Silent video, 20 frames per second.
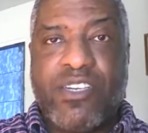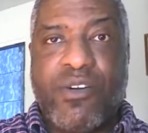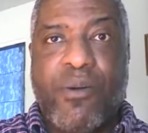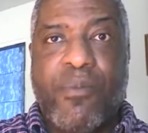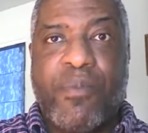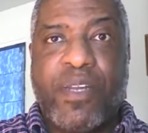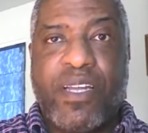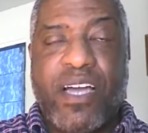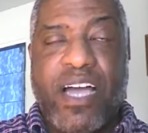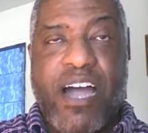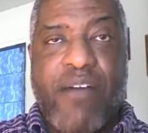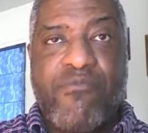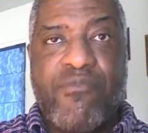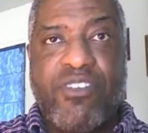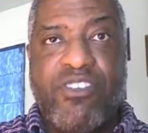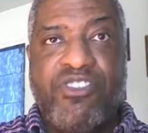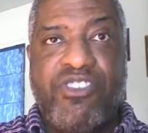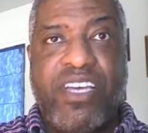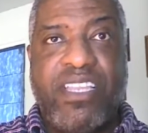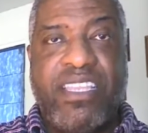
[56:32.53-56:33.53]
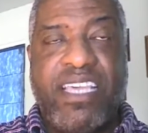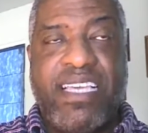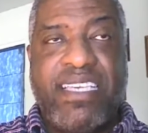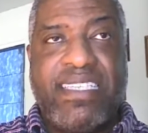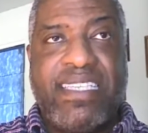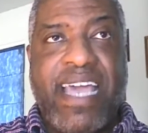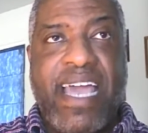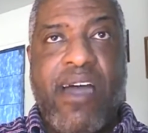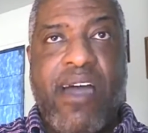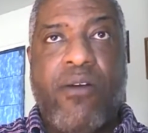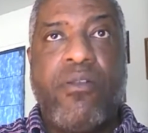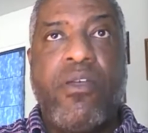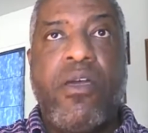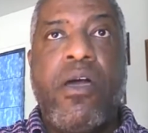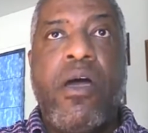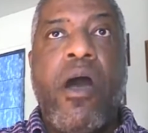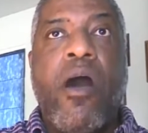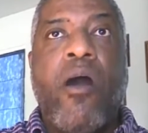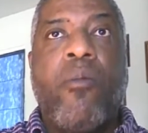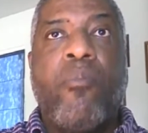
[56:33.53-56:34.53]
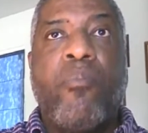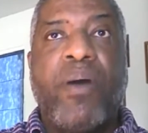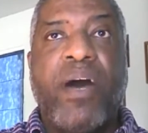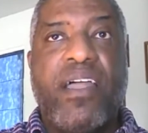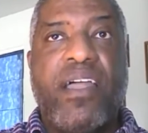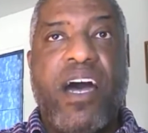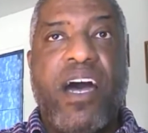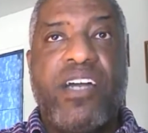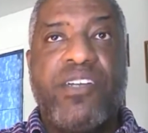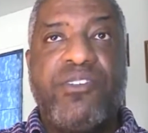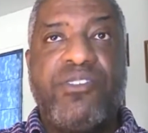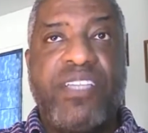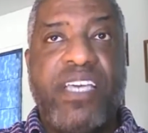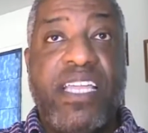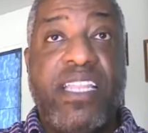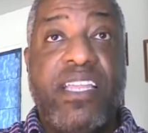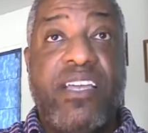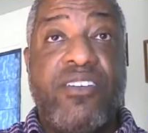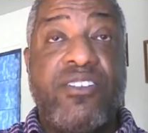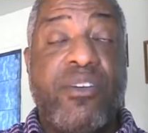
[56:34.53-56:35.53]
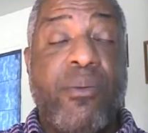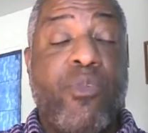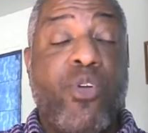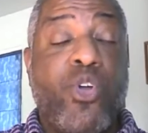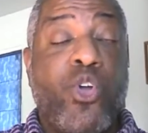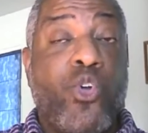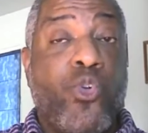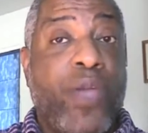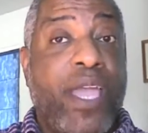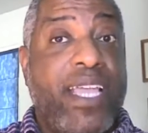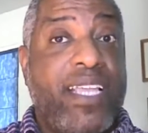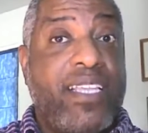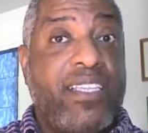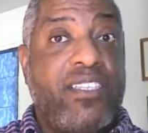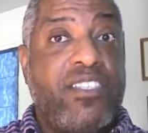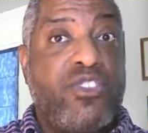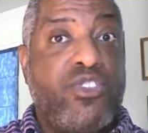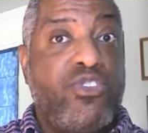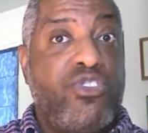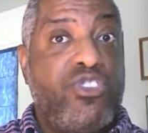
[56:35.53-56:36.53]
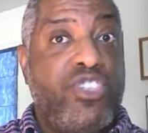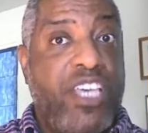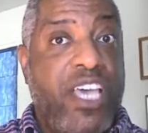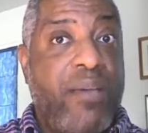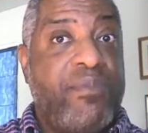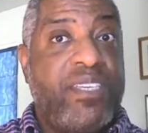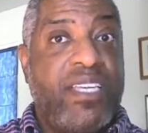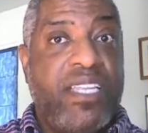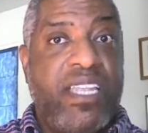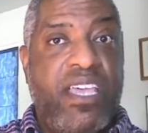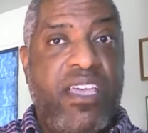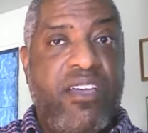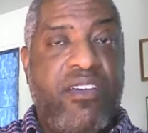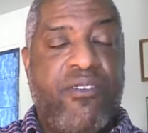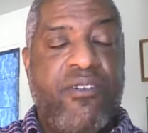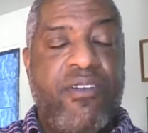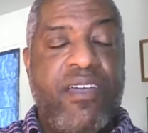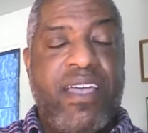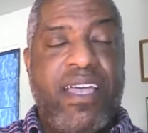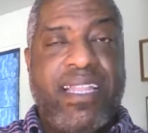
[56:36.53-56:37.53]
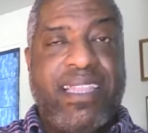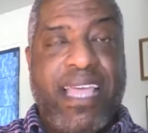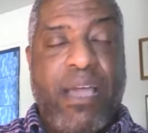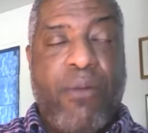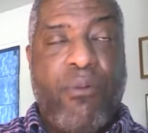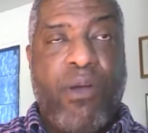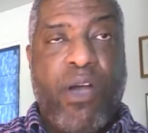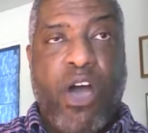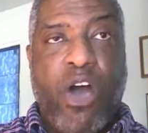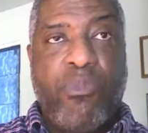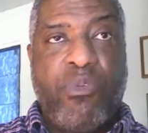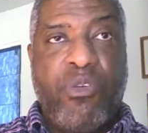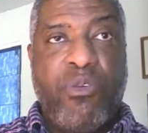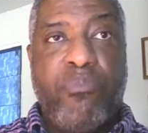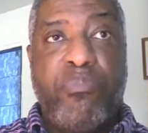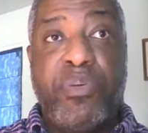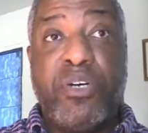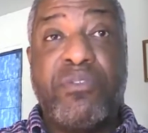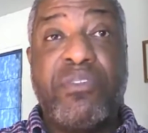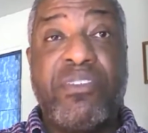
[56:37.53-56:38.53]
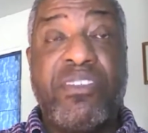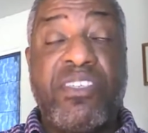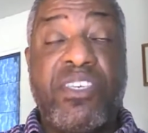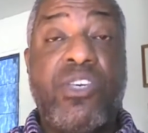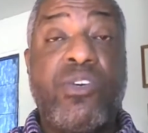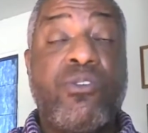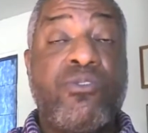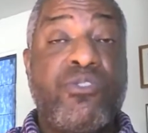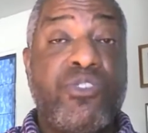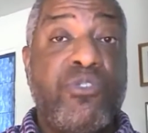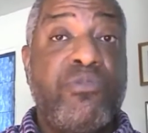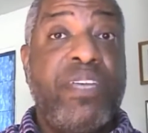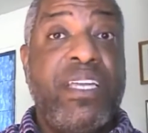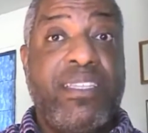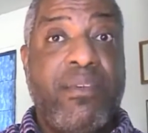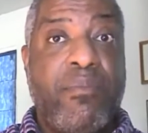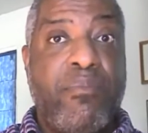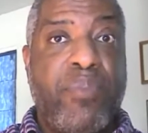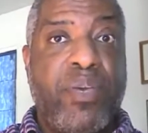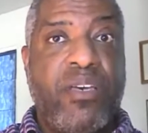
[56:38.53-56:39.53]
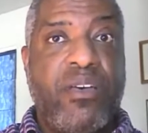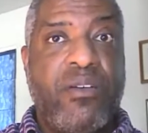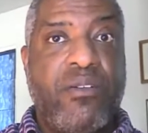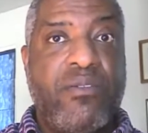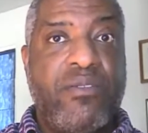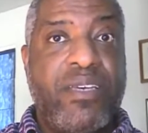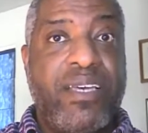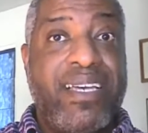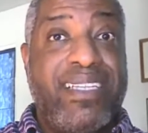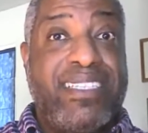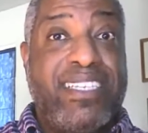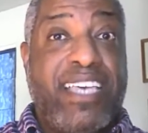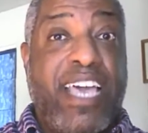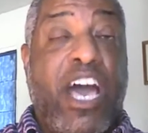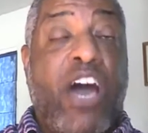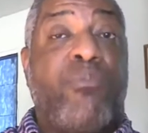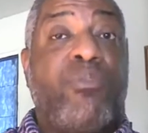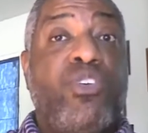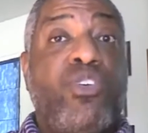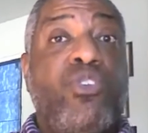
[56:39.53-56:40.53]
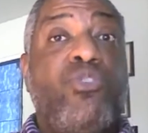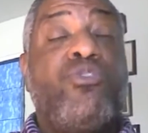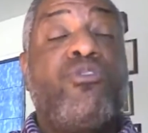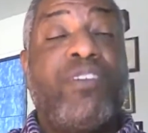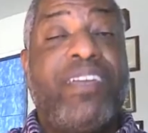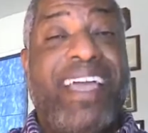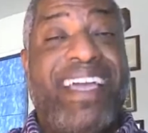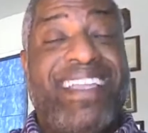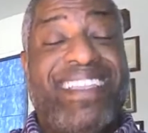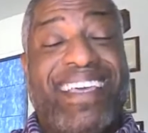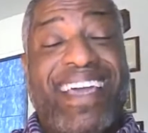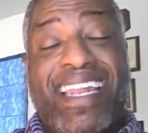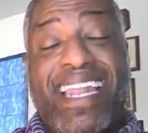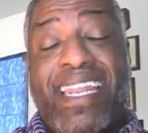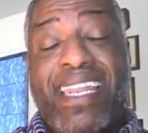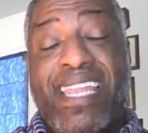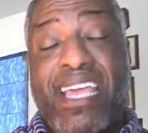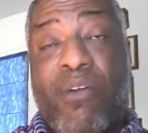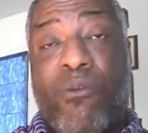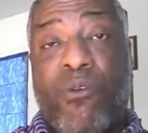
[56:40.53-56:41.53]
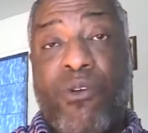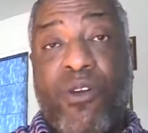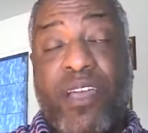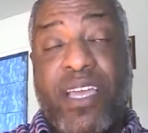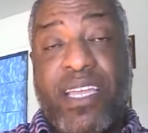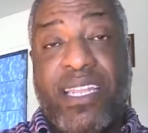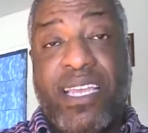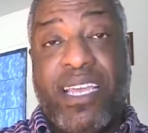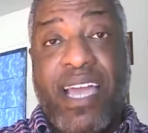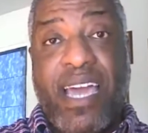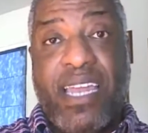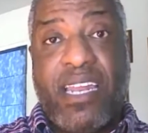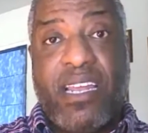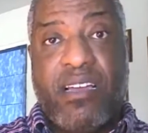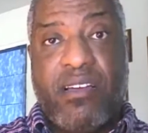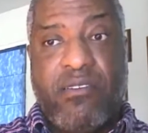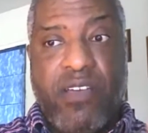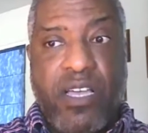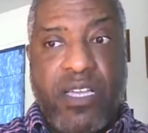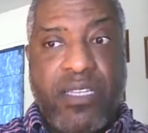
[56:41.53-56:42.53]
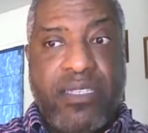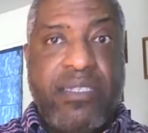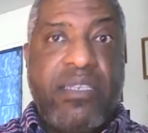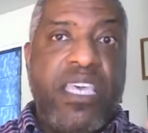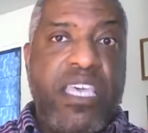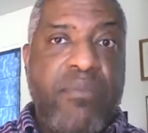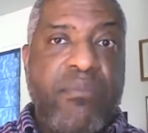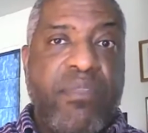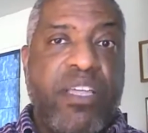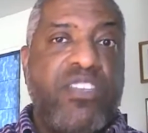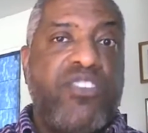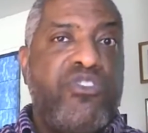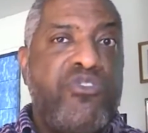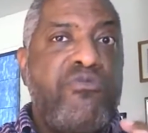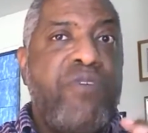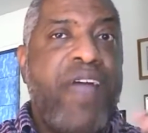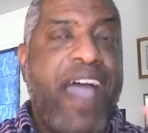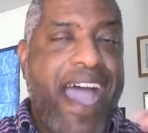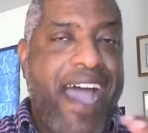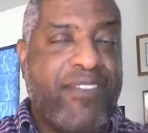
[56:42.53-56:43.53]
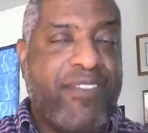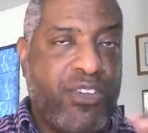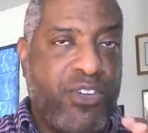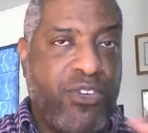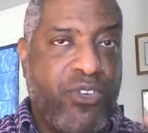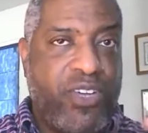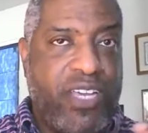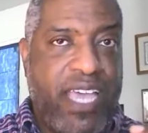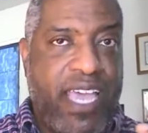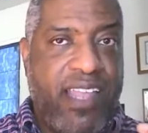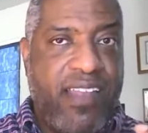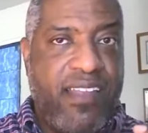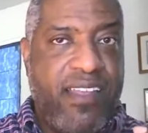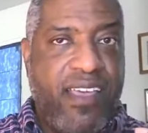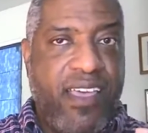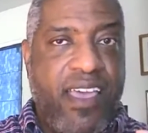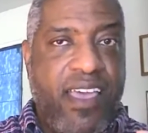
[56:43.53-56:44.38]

So I'm gonna shut things down. But understand there's some great gems in here that will help you build the skills you need to build to help you create the kind of network and the kind of team that you have to create.